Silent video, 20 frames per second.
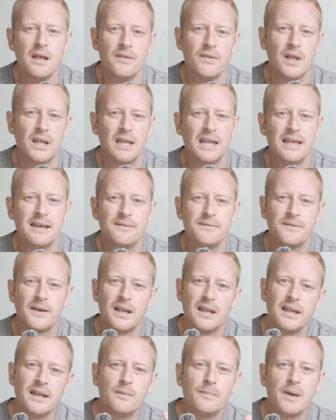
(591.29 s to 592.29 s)
that live
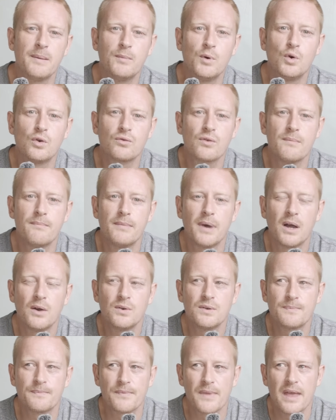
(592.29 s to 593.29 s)
a little bit more
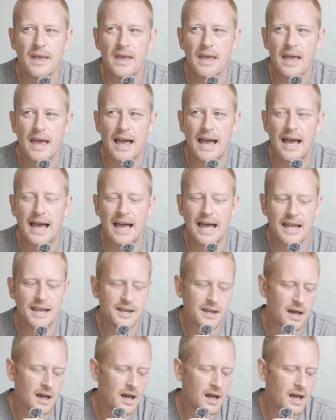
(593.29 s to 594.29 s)
remote,
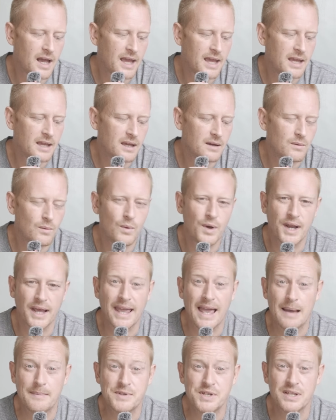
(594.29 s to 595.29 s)
and I want
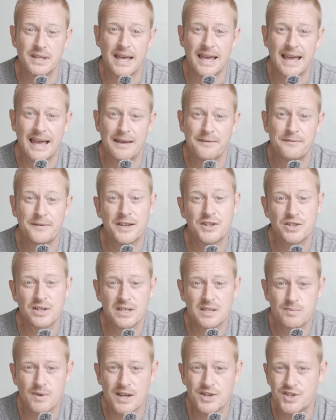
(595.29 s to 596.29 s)
to capture their facial
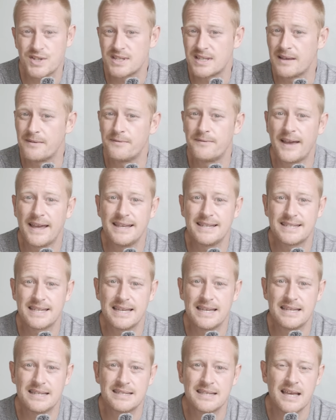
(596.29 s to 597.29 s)
expressions, their
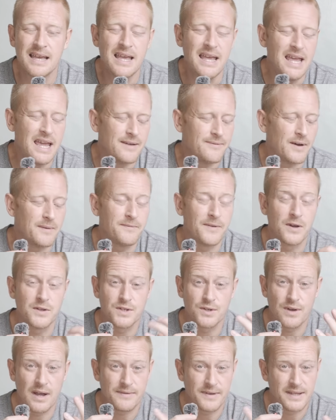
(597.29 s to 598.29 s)
faces. If I'm
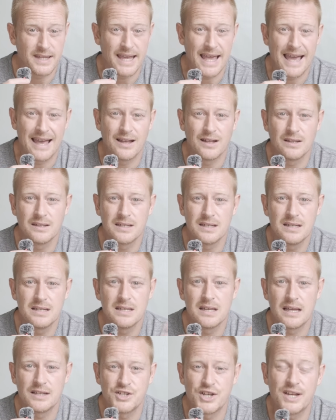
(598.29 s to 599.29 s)
photographing the
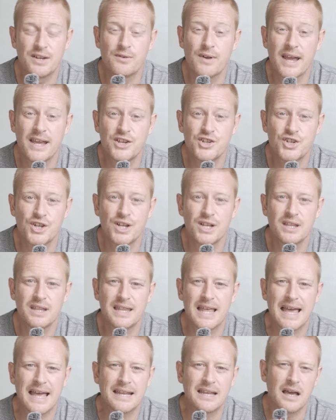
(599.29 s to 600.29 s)
elder
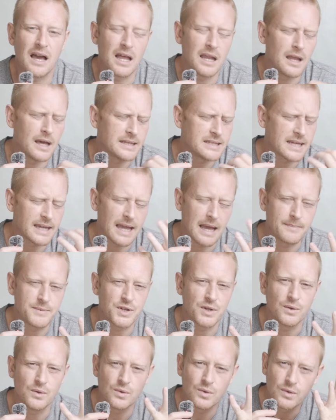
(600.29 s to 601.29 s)
generation, then I like to
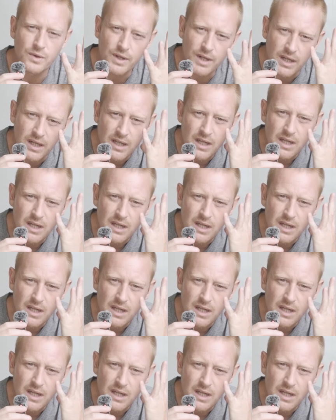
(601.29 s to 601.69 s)
capture all the,